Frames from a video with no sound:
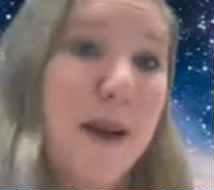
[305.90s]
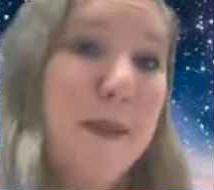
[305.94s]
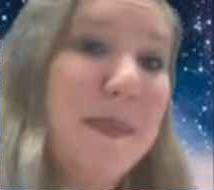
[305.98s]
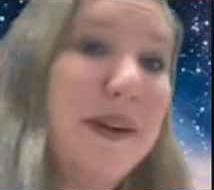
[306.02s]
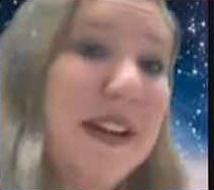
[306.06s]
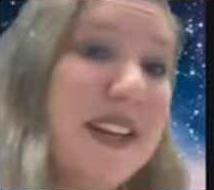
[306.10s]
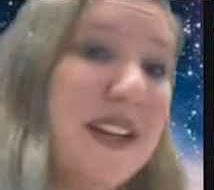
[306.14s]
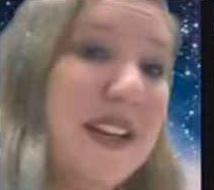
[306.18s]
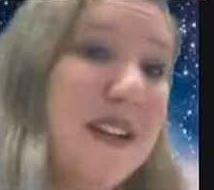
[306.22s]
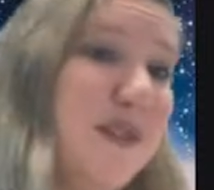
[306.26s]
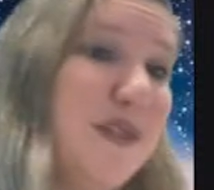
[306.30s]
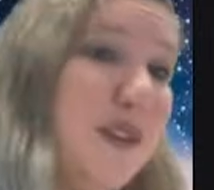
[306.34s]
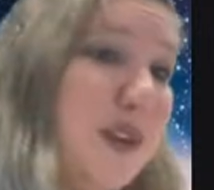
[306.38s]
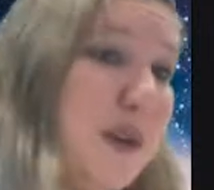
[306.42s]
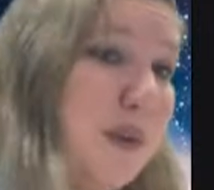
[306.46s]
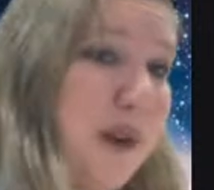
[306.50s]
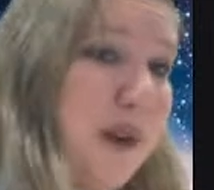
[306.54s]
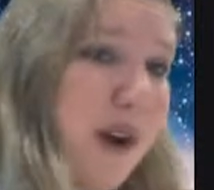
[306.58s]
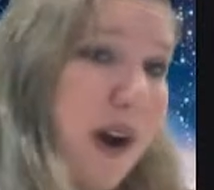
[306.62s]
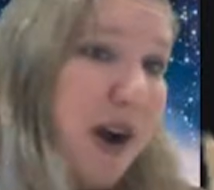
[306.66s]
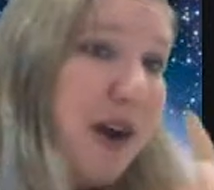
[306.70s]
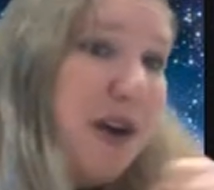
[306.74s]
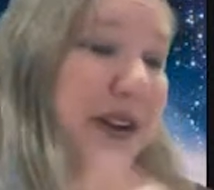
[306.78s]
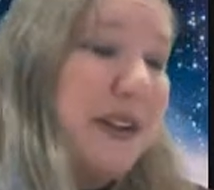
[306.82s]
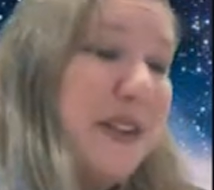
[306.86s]
But if you
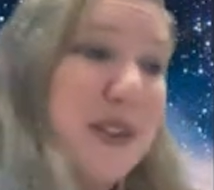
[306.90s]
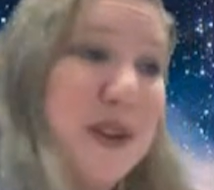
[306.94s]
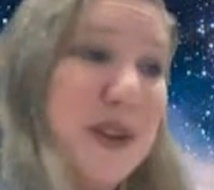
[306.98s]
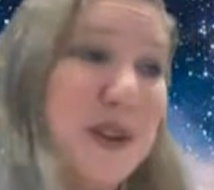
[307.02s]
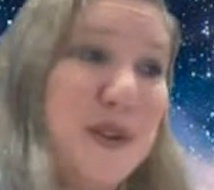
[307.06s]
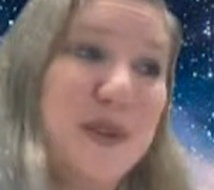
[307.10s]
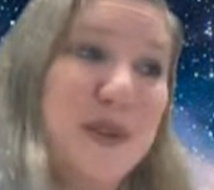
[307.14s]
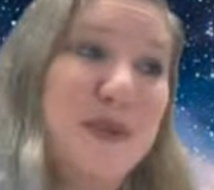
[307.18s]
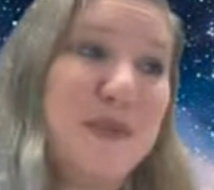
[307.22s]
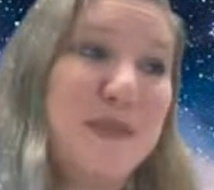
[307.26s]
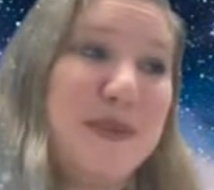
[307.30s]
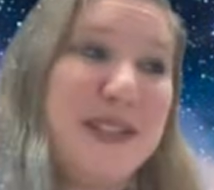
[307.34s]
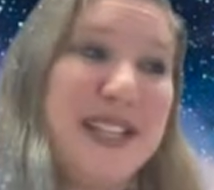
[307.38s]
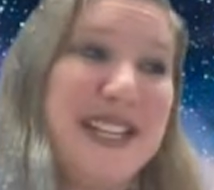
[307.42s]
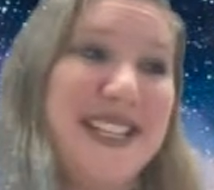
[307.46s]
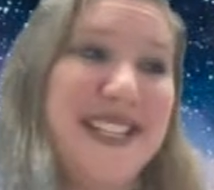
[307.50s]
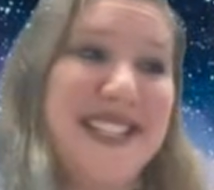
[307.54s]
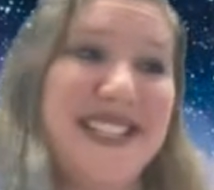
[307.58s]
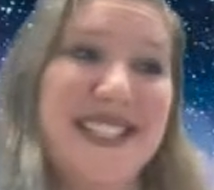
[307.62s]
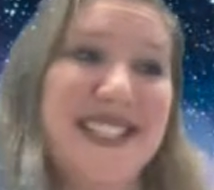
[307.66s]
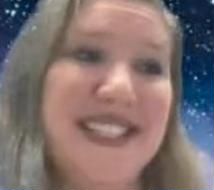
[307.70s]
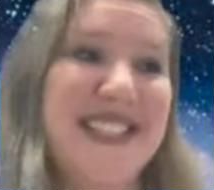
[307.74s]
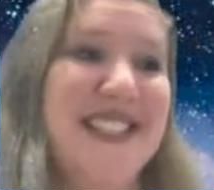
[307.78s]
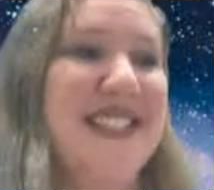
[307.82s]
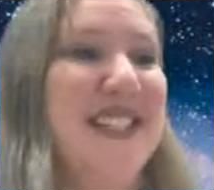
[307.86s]
are in those
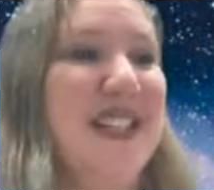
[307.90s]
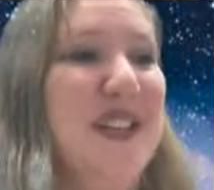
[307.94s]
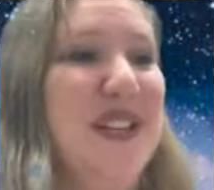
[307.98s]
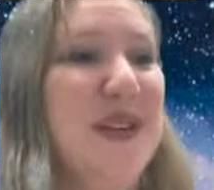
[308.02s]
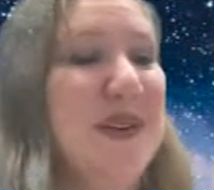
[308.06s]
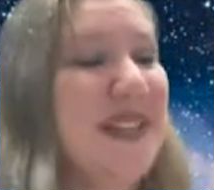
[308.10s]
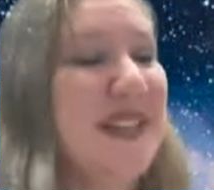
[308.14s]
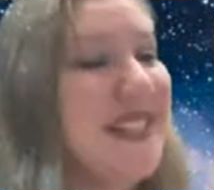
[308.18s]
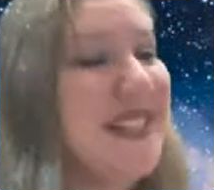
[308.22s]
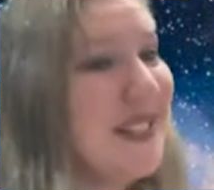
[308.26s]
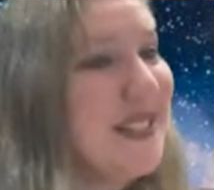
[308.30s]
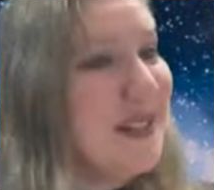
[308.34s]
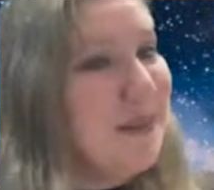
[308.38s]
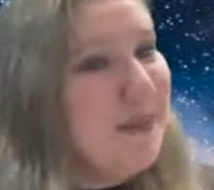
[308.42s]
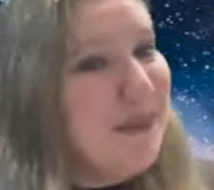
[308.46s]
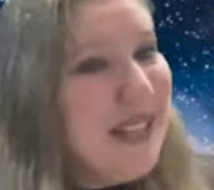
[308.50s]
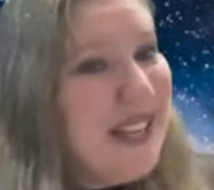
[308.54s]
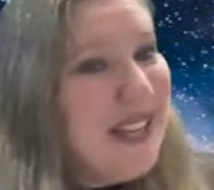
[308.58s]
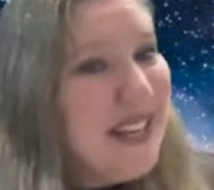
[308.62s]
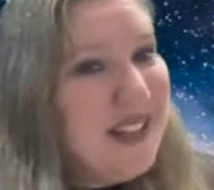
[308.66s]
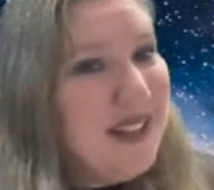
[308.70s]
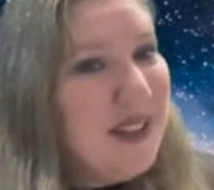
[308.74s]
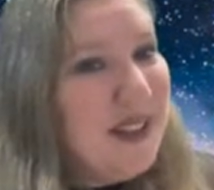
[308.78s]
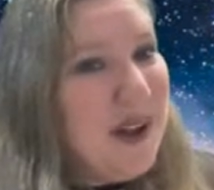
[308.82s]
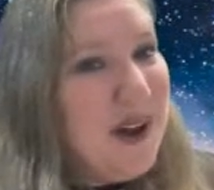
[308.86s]
places, you can still
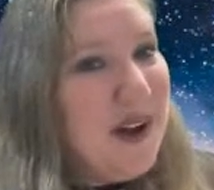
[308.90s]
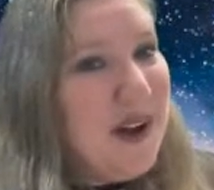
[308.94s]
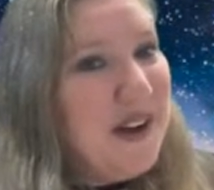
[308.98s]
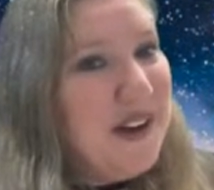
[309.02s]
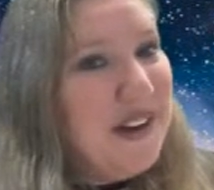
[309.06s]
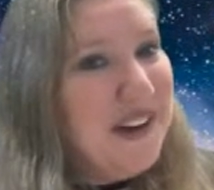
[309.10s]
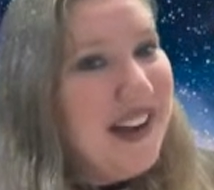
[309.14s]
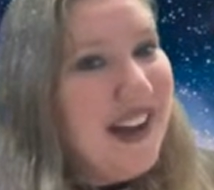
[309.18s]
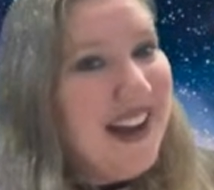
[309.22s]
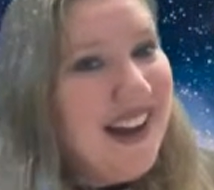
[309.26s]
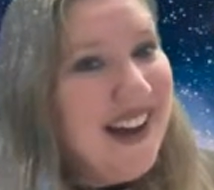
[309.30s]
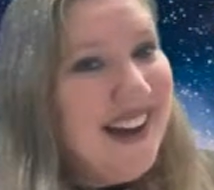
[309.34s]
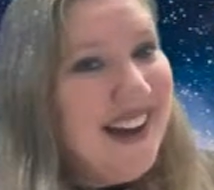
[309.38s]
play along